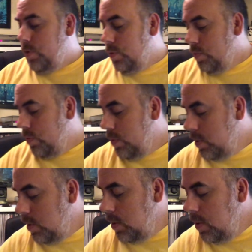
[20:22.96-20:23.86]
to
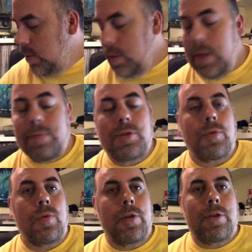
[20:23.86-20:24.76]
have
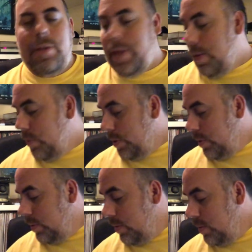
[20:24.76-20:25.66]
scored that one.